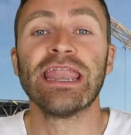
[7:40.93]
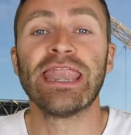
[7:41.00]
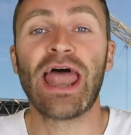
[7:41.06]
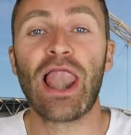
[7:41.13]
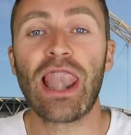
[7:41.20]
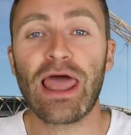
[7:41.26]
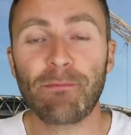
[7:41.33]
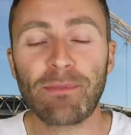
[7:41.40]

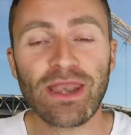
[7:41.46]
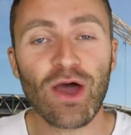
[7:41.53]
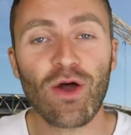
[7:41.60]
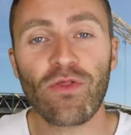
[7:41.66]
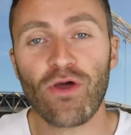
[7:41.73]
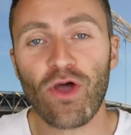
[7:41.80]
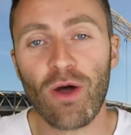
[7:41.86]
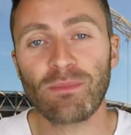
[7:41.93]
Now, let me know
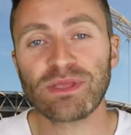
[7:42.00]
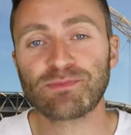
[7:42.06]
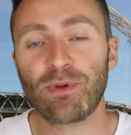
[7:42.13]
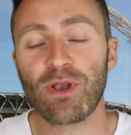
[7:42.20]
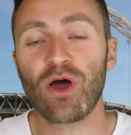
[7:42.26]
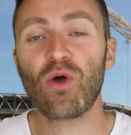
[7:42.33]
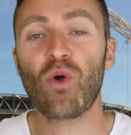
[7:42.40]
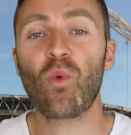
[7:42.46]
in the comments
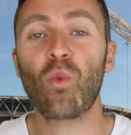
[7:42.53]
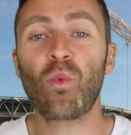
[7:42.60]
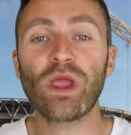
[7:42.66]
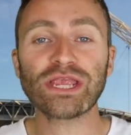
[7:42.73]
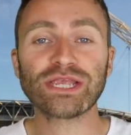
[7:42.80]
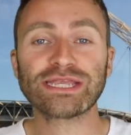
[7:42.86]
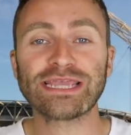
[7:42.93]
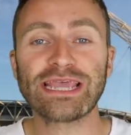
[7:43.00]
below
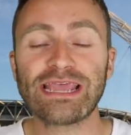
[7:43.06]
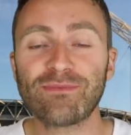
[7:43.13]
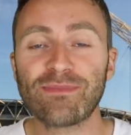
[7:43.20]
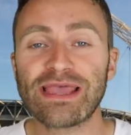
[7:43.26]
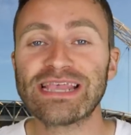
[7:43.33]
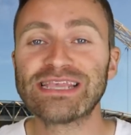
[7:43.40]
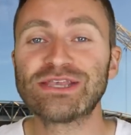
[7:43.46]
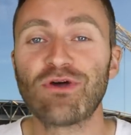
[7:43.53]
which team
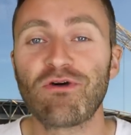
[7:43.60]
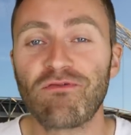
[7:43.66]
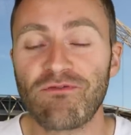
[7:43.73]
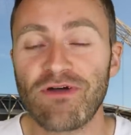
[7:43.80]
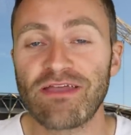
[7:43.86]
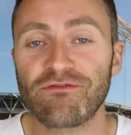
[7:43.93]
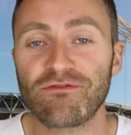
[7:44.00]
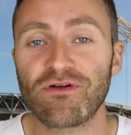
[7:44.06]
is your
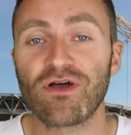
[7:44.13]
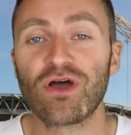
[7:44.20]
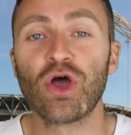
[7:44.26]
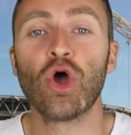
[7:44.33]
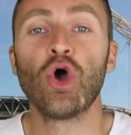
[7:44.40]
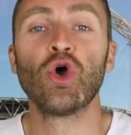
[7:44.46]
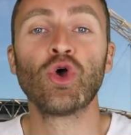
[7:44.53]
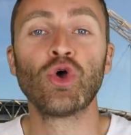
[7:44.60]
favourite.
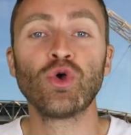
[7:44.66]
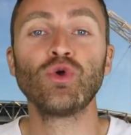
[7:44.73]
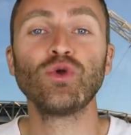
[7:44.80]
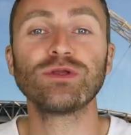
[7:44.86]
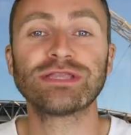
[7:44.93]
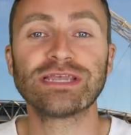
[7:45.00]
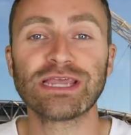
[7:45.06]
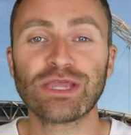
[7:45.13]

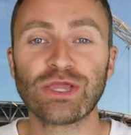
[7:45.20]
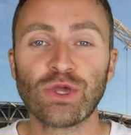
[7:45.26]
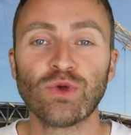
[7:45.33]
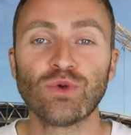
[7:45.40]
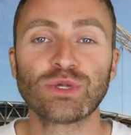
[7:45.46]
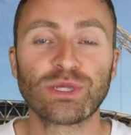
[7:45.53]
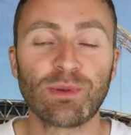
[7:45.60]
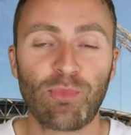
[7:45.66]
Who do
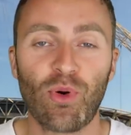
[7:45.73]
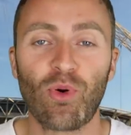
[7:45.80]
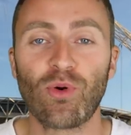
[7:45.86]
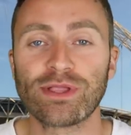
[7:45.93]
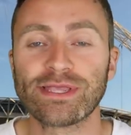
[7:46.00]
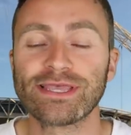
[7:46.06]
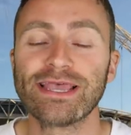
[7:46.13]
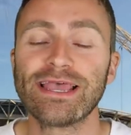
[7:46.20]
you
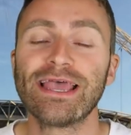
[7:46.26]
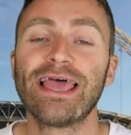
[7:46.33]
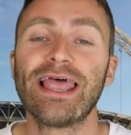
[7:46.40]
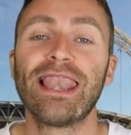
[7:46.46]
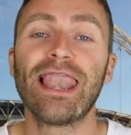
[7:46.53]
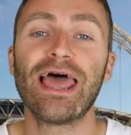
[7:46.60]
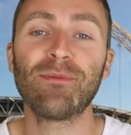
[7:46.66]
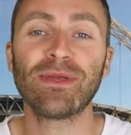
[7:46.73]
support?
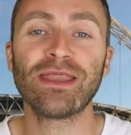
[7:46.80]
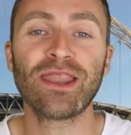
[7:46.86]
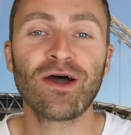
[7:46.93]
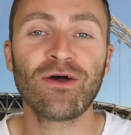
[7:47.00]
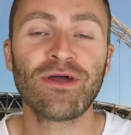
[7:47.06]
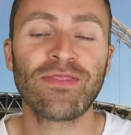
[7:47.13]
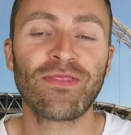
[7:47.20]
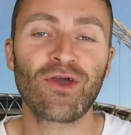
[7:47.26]
Let me
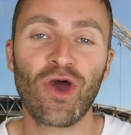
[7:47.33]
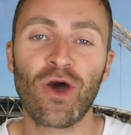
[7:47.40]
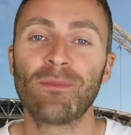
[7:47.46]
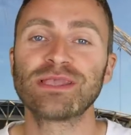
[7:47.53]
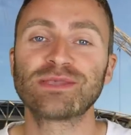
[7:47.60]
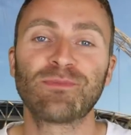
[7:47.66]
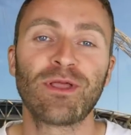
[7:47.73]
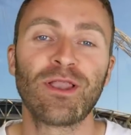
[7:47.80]
know in the
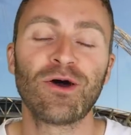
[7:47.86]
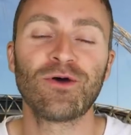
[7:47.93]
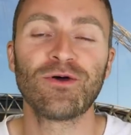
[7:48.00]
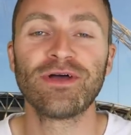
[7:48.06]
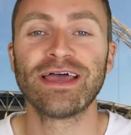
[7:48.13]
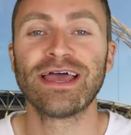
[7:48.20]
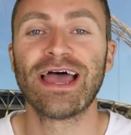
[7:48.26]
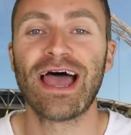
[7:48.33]
comments
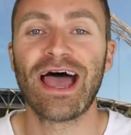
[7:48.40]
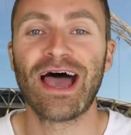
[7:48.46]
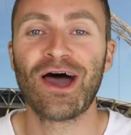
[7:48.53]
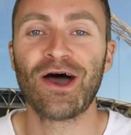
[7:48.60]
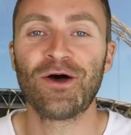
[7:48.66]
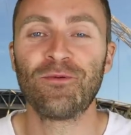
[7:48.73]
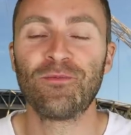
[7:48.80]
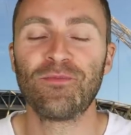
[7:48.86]
below.
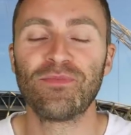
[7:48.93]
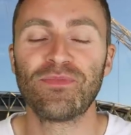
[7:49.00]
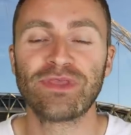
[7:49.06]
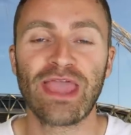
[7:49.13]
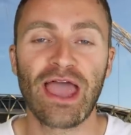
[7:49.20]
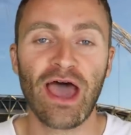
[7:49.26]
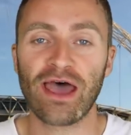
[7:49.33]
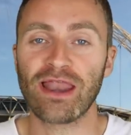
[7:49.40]

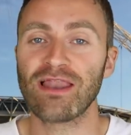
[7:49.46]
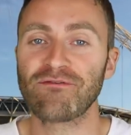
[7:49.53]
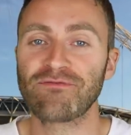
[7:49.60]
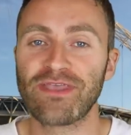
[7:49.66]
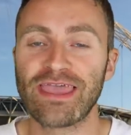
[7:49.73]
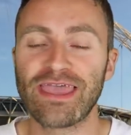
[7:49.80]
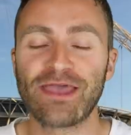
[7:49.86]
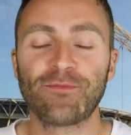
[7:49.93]
I'd love
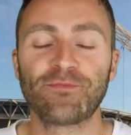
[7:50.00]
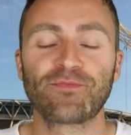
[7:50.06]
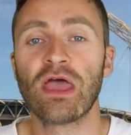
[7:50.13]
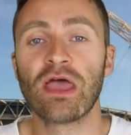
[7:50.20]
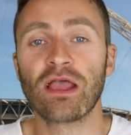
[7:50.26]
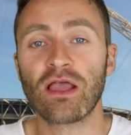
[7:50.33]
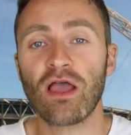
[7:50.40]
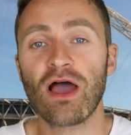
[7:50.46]
to hear.
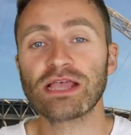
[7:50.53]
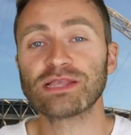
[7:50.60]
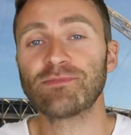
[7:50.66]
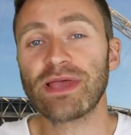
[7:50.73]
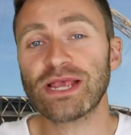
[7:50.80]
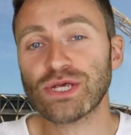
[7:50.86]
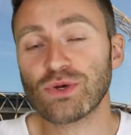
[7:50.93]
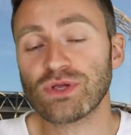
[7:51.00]
Guys,
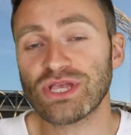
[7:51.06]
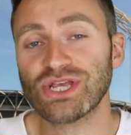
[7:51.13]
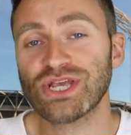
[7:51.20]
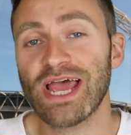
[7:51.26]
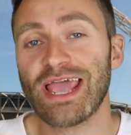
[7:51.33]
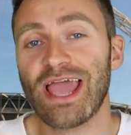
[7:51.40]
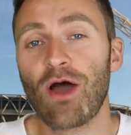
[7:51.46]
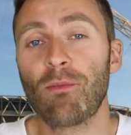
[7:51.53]
make sure to
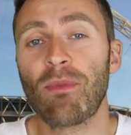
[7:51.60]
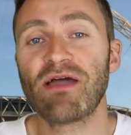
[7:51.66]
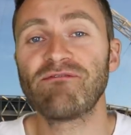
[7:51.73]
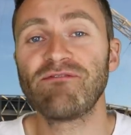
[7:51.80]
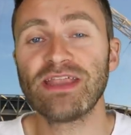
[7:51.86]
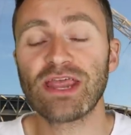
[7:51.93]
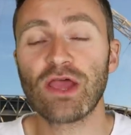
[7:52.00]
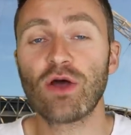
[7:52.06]
check out my
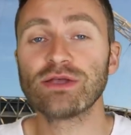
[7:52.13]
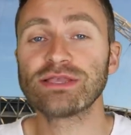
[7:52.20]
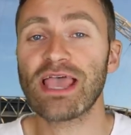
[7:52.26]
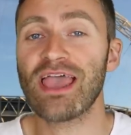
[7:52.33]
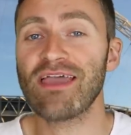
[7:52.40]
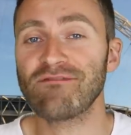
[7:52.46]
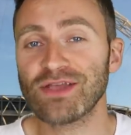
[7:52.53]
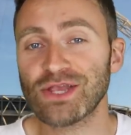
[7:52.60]
videos
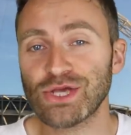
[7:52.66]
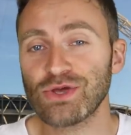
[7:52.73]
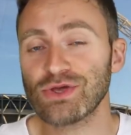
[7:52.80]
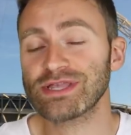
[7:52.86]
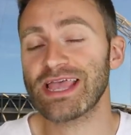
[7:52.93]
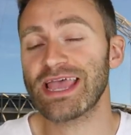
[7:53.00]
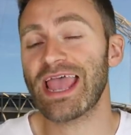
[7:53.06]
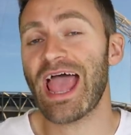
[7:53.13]
every
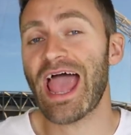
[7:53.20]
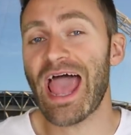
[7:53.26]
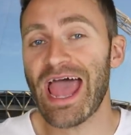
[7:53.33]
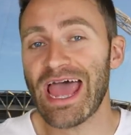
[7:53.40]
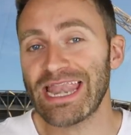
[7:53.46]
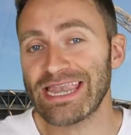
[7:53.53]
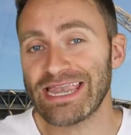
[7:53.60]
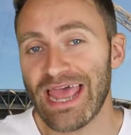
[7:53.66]
Tuesday
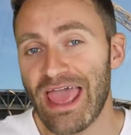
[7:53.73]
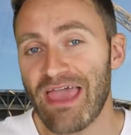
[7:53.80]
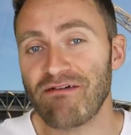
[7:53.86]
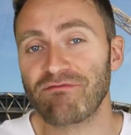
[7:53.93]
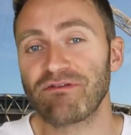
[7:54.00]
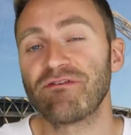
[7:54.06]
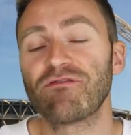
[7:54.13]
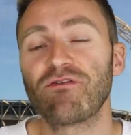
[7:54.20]
and
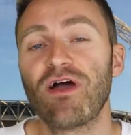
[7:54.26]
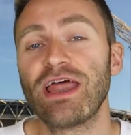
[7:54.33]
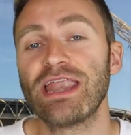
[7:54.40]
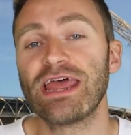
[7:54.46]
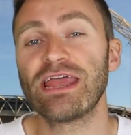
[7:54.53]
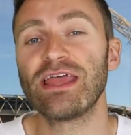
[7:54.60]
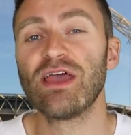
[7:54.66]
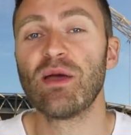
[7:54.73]
every
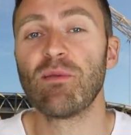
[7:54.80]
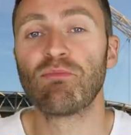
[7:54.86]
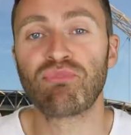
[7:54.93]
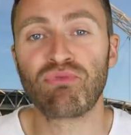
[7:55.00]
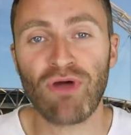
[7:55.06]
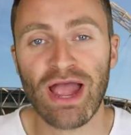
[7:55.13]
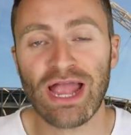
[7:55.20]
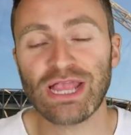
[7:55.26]
Friday.
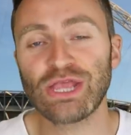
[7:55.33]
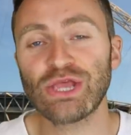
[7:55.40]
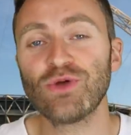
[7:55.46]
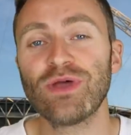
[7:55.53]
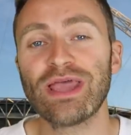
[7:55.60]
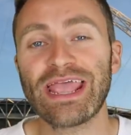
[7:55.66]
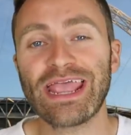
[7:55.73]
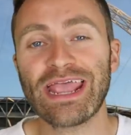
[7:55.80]
Brand
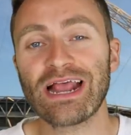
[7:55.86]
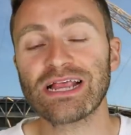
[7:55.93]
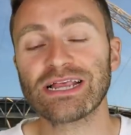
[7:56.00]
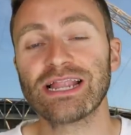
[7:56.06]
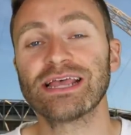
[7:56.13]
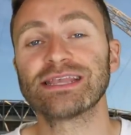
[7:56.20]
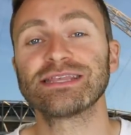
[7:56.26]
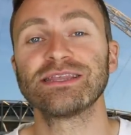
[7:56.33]
new English
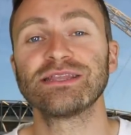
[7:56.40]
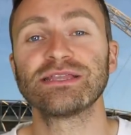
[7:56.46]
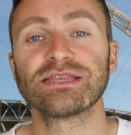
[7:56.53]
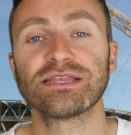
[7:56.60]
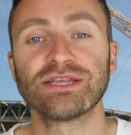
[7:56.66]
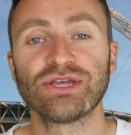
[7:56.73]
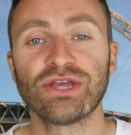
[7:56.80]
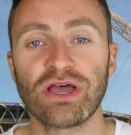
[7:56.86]
lessons
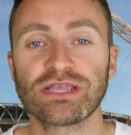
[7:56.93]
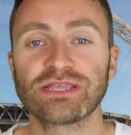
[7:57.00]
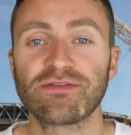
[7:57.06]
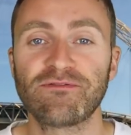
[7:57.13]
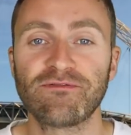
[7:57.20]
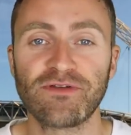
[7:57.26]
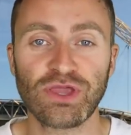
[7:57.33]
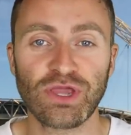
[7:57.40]

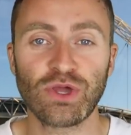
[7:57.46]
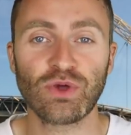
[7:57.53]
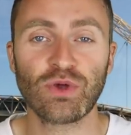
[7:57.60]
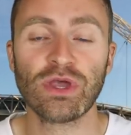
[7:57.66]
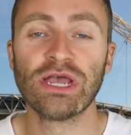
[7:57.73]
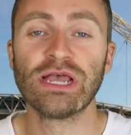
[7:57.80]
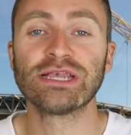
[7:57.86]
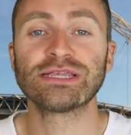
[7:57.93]
just for
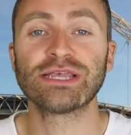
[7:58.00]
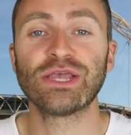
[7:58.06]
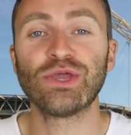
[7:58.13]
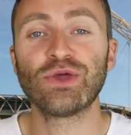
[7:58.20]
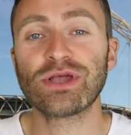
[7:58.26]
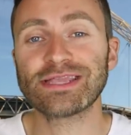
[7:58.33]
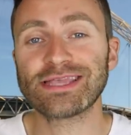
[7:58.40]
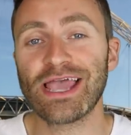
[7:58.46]
you, so
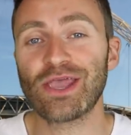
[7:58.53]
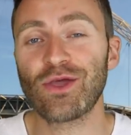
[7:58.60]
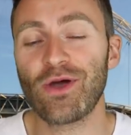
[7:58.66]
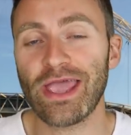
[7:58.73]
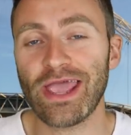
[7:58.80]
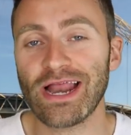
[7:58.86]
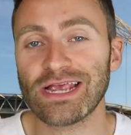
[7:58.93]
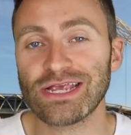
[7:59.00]
you can take
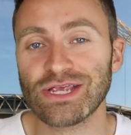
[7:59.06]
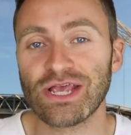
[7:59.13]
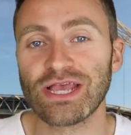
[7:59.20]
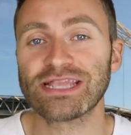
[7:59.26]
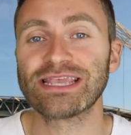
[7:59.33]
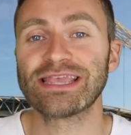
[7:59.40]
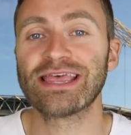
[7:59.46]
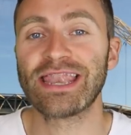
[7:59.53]
your English
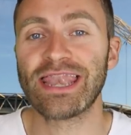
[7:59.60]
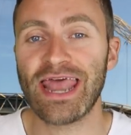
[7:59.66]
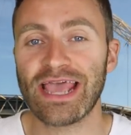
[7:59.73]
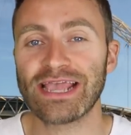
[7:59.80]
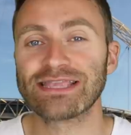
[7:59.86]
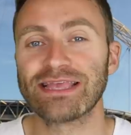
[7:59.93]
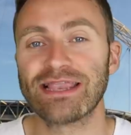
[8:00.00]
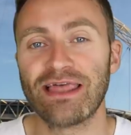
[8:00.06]
to the
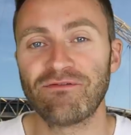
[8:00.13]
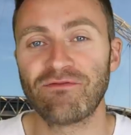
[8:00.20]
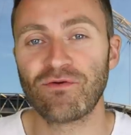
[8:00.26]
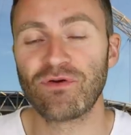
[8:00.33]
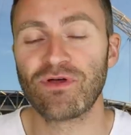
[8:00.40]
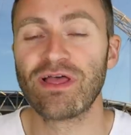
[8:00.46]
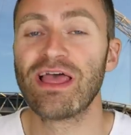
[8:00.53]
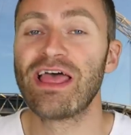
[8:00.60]
next
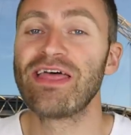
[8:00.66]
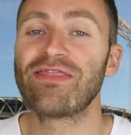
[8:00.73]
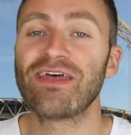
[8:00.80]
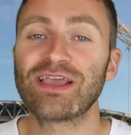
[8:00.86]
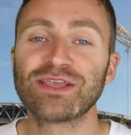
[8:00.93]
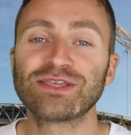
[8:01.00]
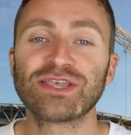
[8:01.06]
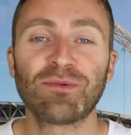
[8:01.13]
level.
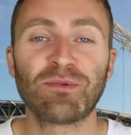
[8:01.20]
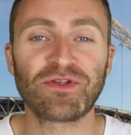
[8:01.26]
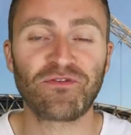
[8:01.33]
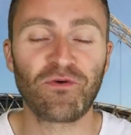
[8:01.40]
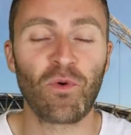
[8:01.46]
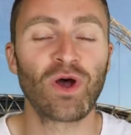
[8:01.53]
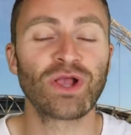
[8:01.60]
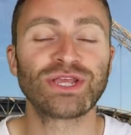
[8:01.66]
Thank you so much
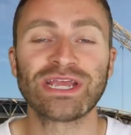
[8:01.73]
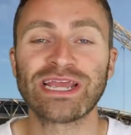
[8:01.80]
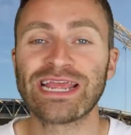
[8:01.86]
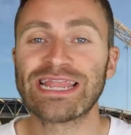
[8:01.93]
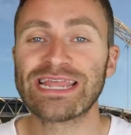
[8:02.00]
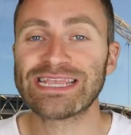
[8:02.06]
for watching.